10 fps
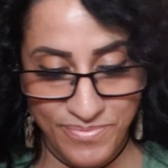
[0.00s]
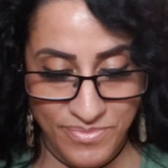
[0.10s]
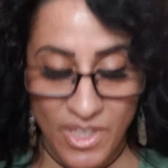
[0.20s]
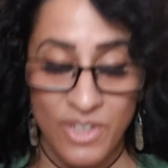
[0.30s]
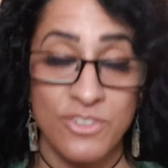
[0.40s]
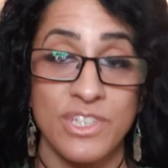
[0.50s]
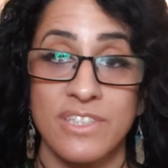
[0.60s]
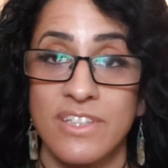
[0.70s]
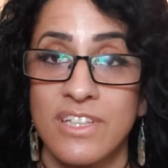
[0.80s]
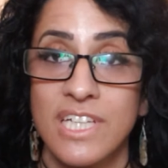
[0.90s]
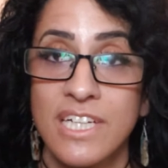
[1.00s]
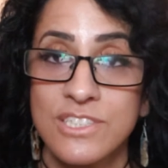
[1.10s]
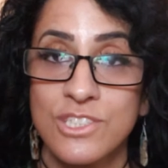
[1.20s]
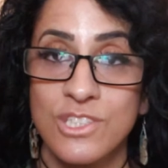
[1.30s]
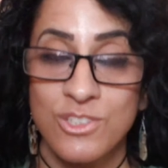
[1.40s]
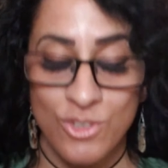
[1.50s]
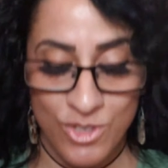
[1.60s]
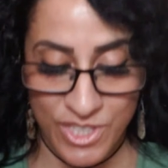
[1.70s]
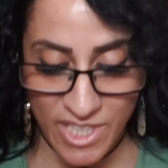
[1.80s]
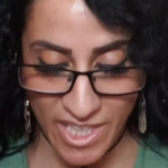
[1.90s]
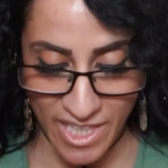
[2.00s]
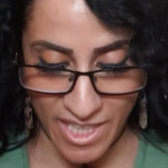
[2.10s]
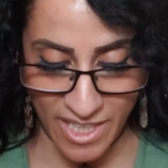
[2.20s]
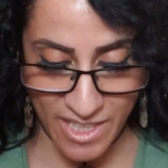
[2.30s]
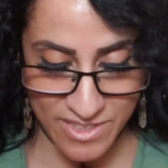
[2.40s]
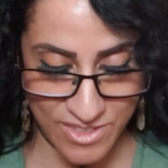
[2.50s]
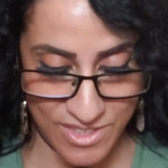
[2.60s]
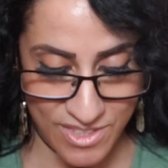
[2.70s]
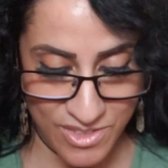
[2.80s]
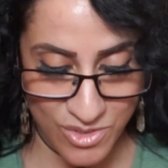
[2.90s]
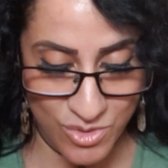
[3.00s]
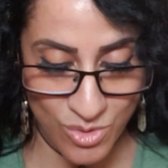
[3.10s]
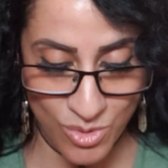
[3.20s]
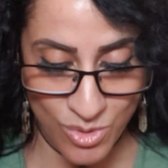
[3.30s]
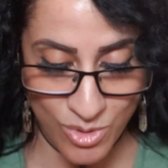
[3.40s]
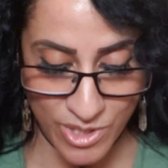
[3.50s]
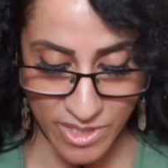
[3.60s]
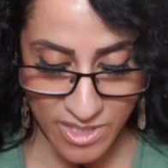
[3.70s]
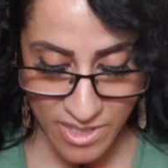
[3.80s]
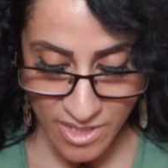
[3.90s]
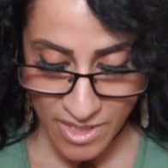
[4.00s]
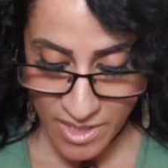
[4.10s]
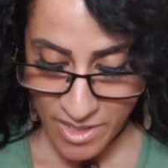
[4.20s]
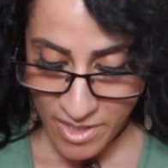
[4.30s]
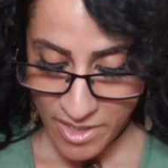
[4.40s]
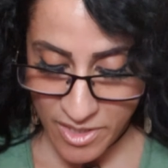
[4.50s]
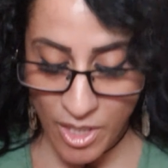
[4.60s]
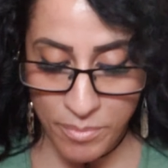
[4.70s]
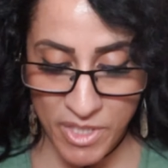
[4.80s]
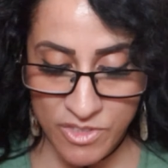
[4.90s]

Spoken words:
all right, let's look at your coming